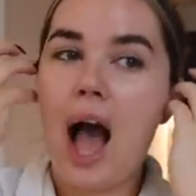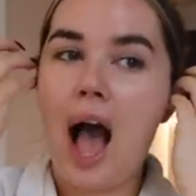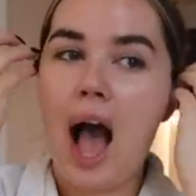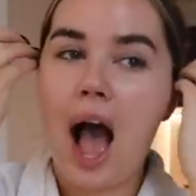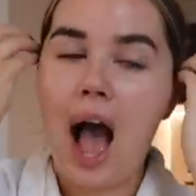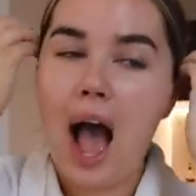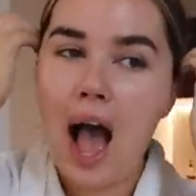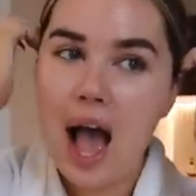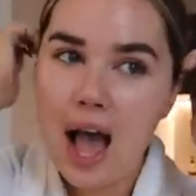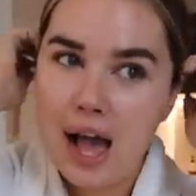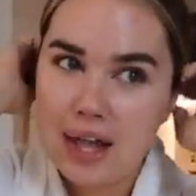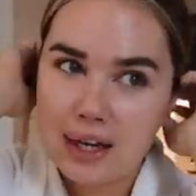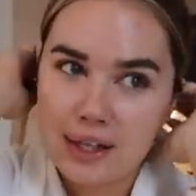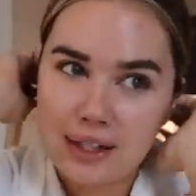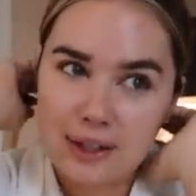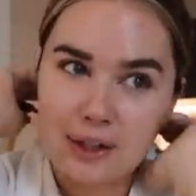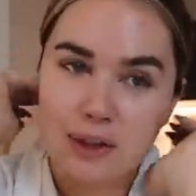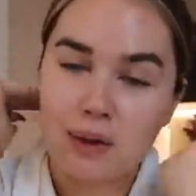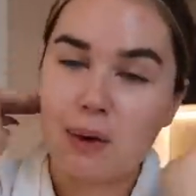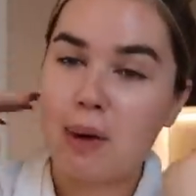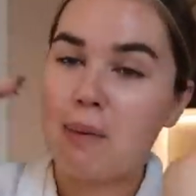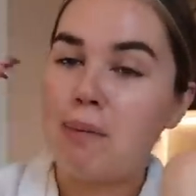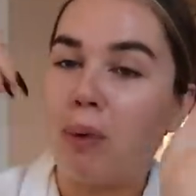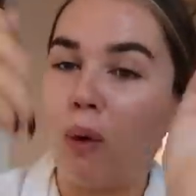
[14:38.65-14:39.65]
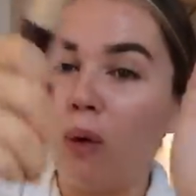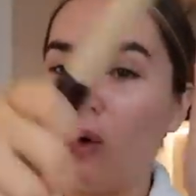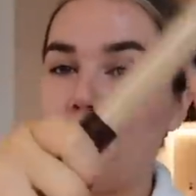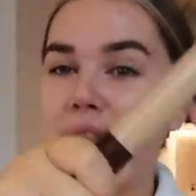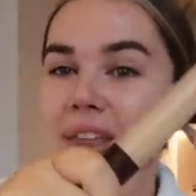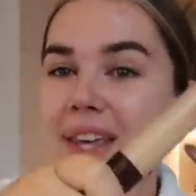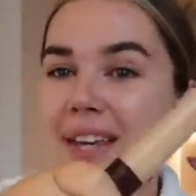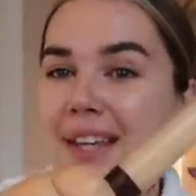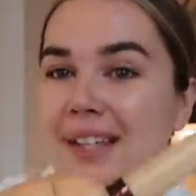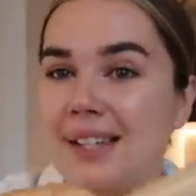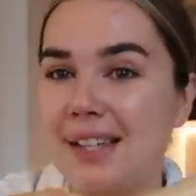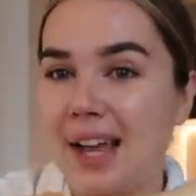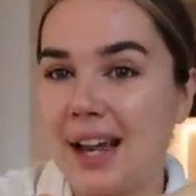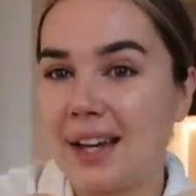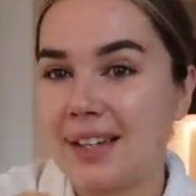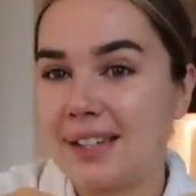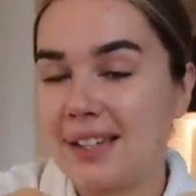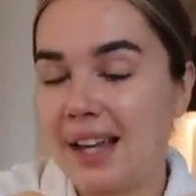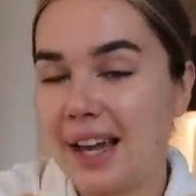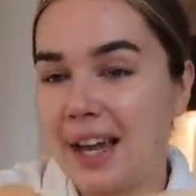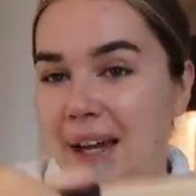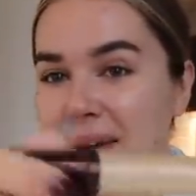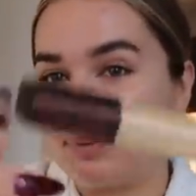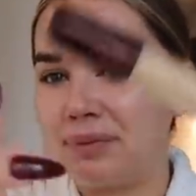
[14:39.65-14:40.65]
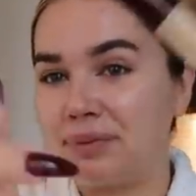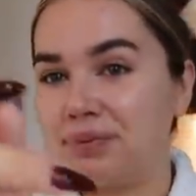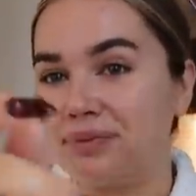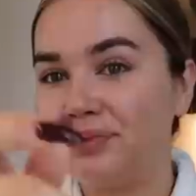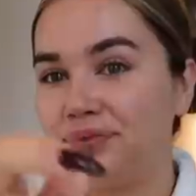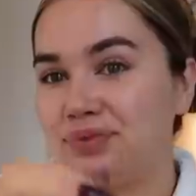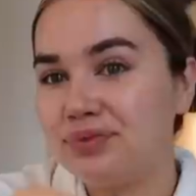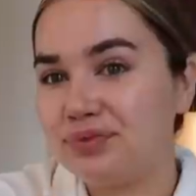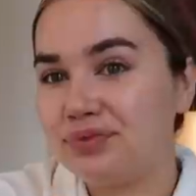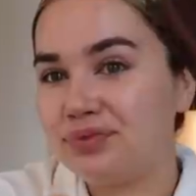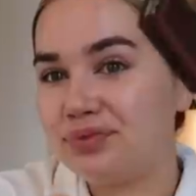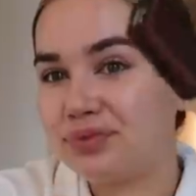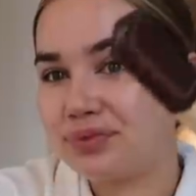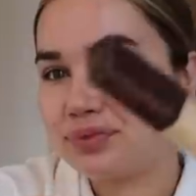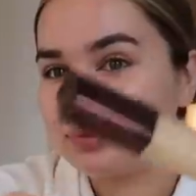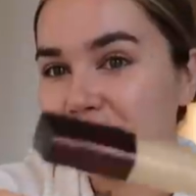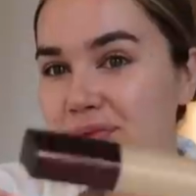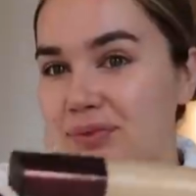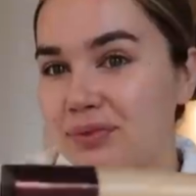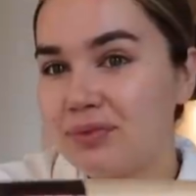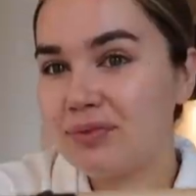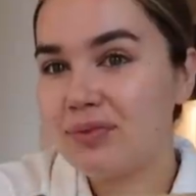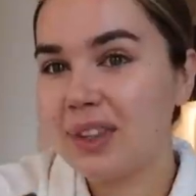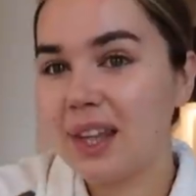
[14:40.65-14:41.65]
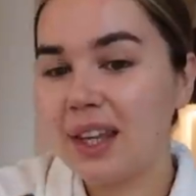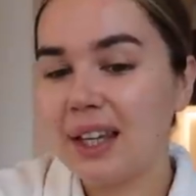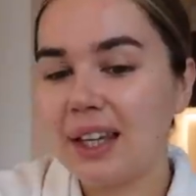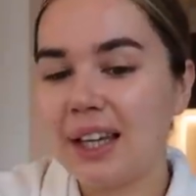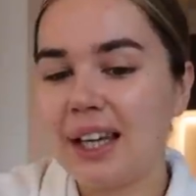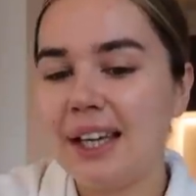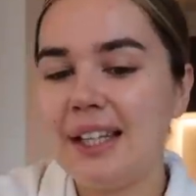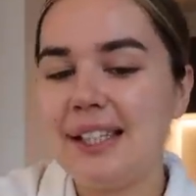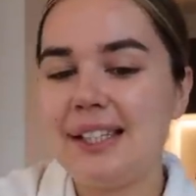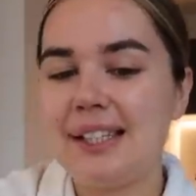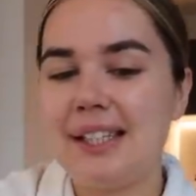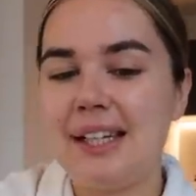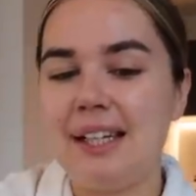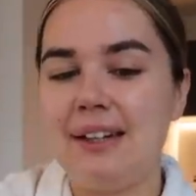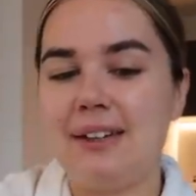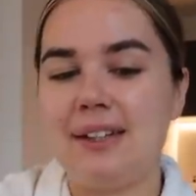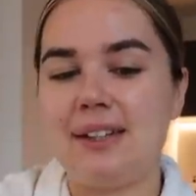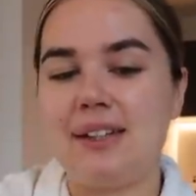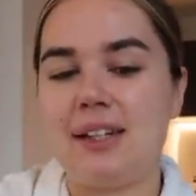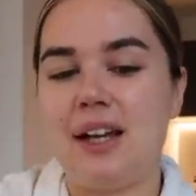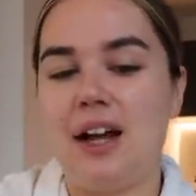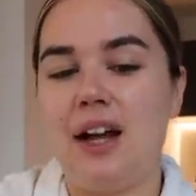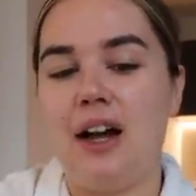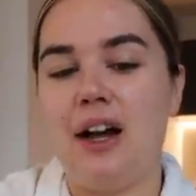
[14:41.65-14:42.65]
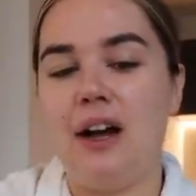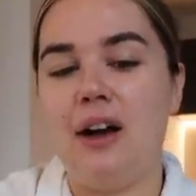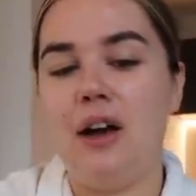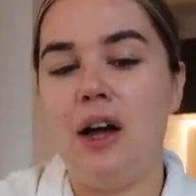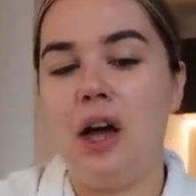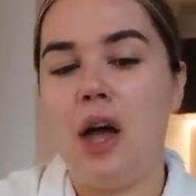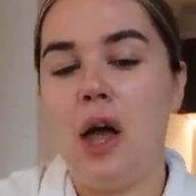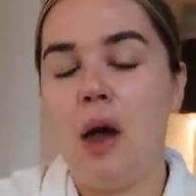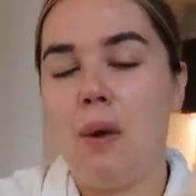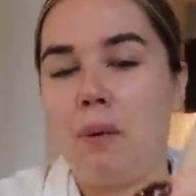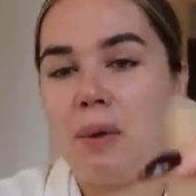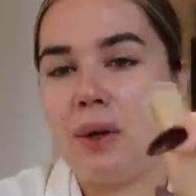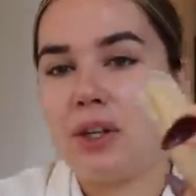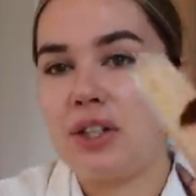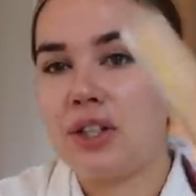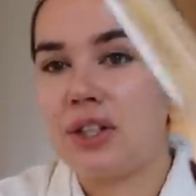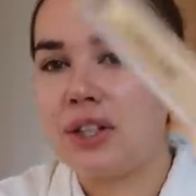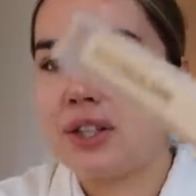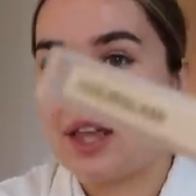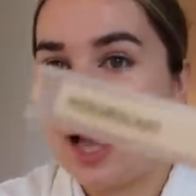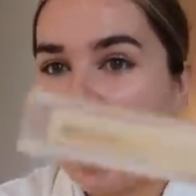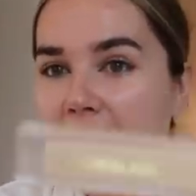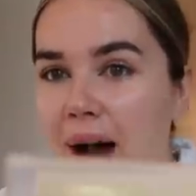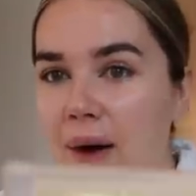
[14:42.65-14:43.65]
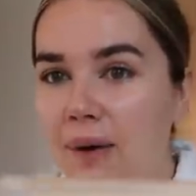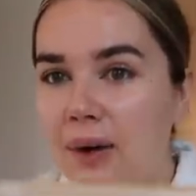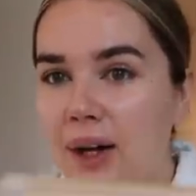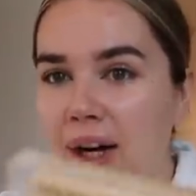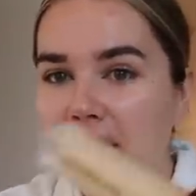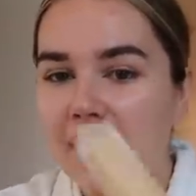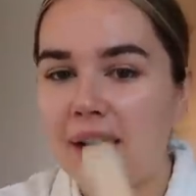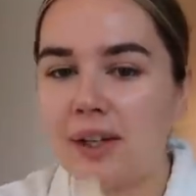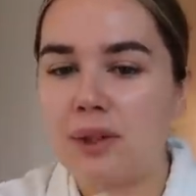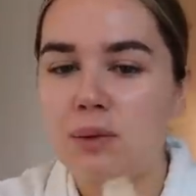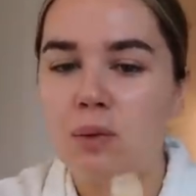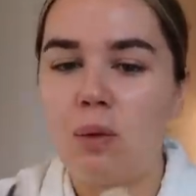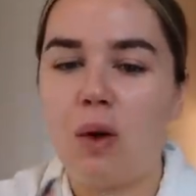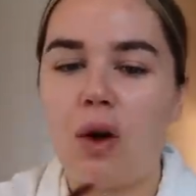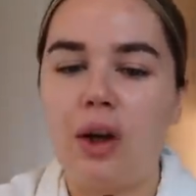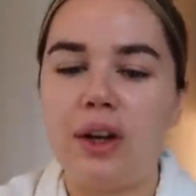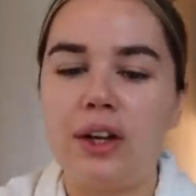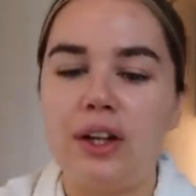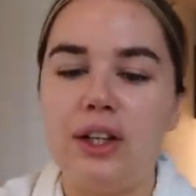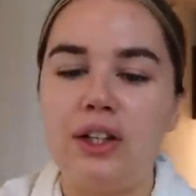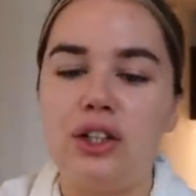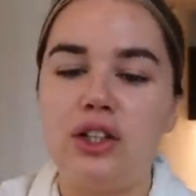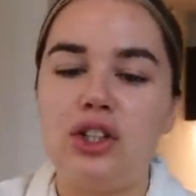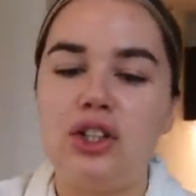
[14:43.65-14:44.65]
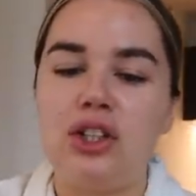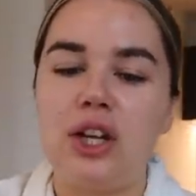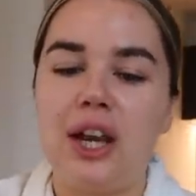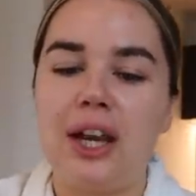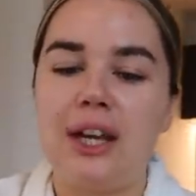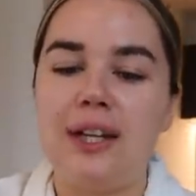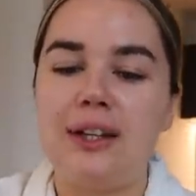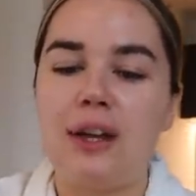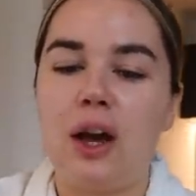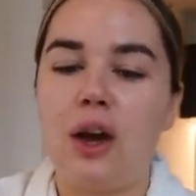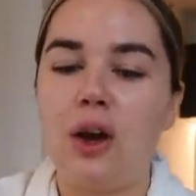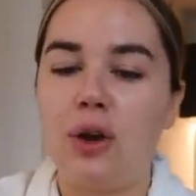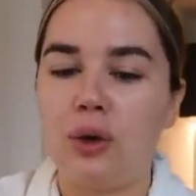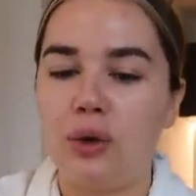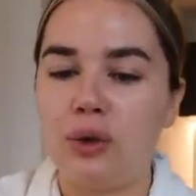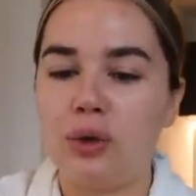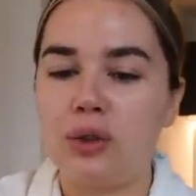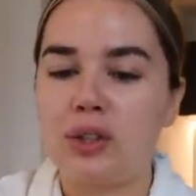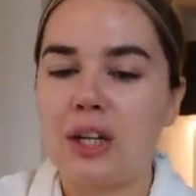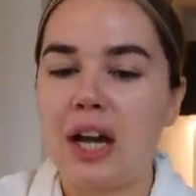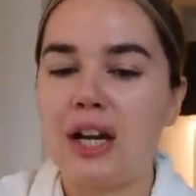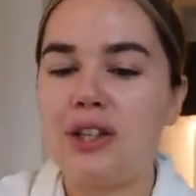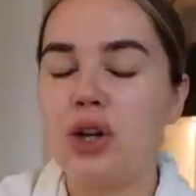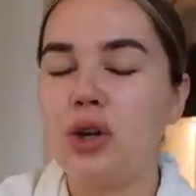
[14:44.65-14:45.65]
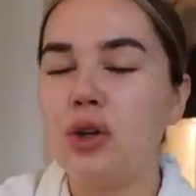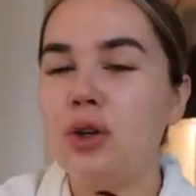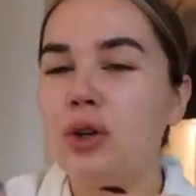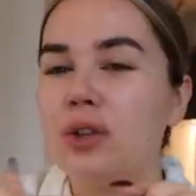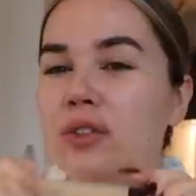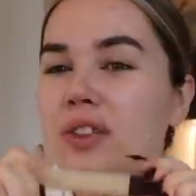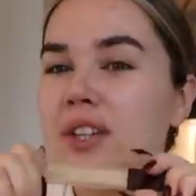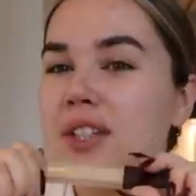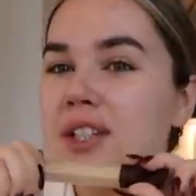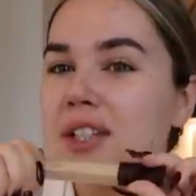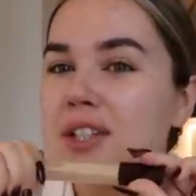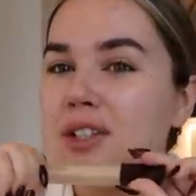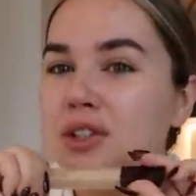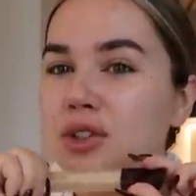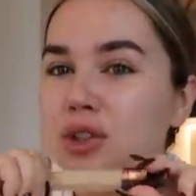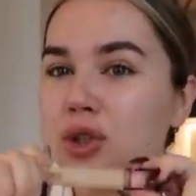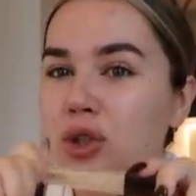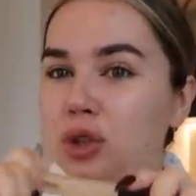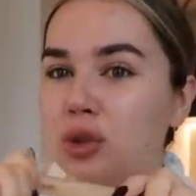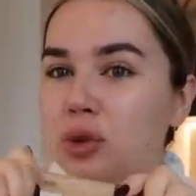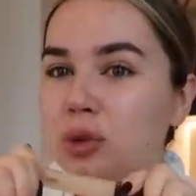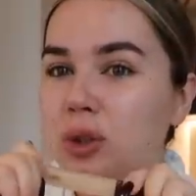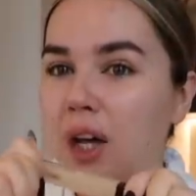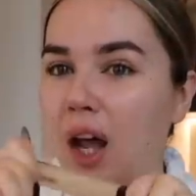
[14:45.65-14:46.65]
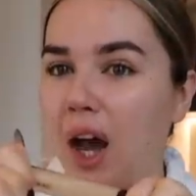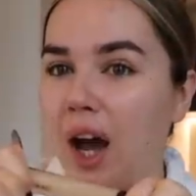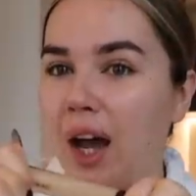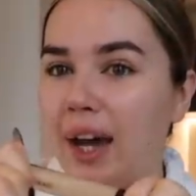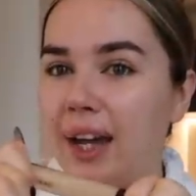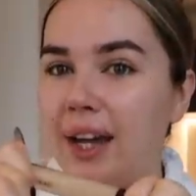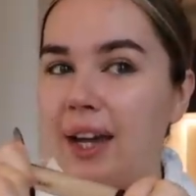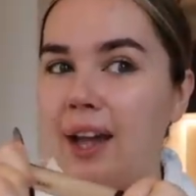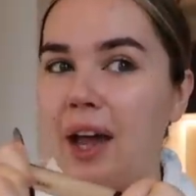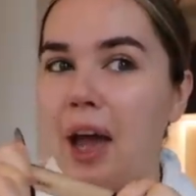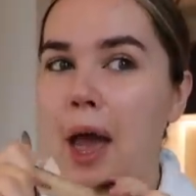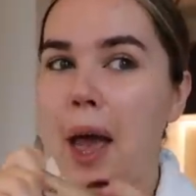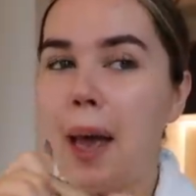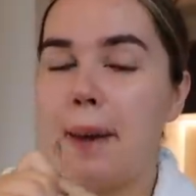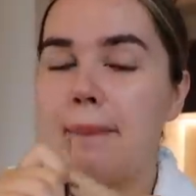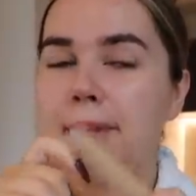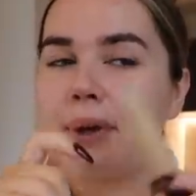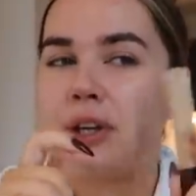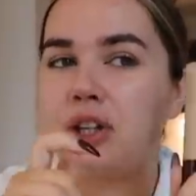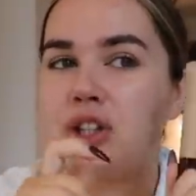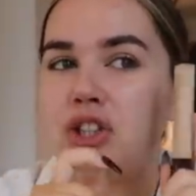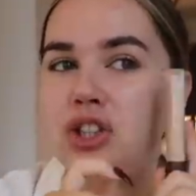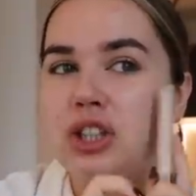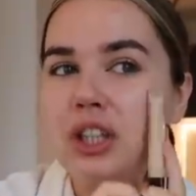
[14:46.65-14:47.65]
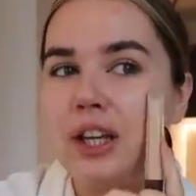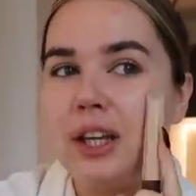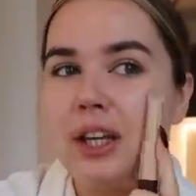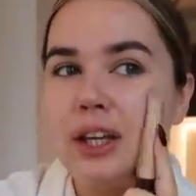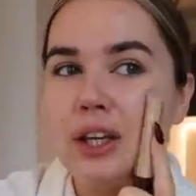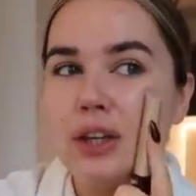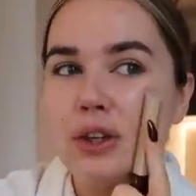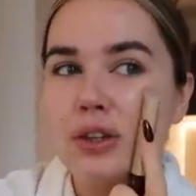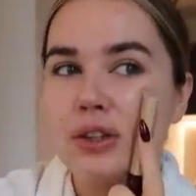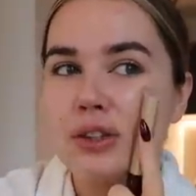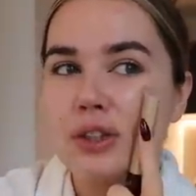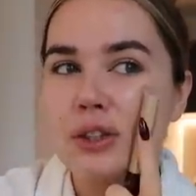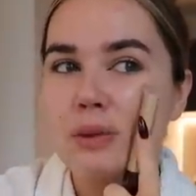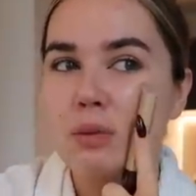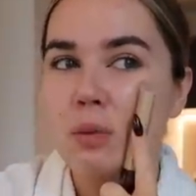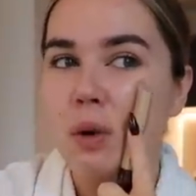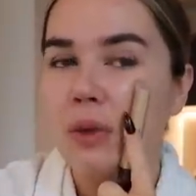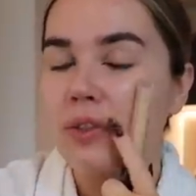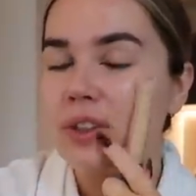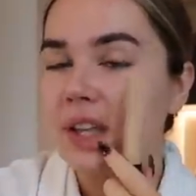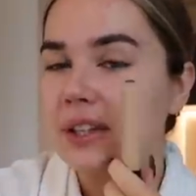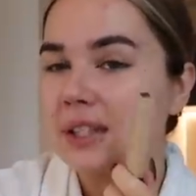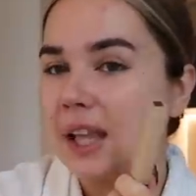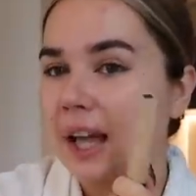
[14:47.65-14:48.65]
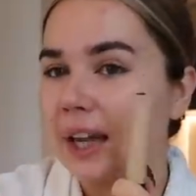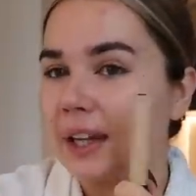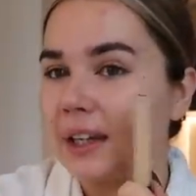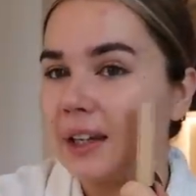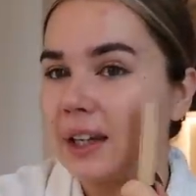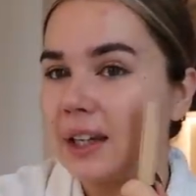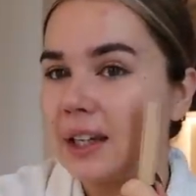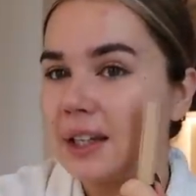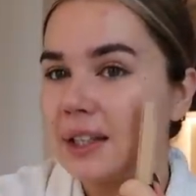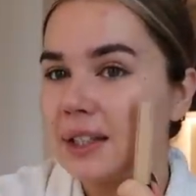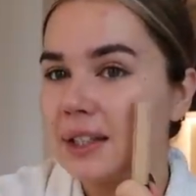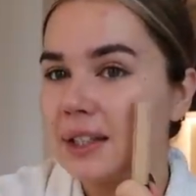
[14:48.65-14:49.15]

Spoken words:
And so I bought the exact same concealer as her, which is the Hourglass one in shade Oat. I don't know if this is too light because she uses one that's like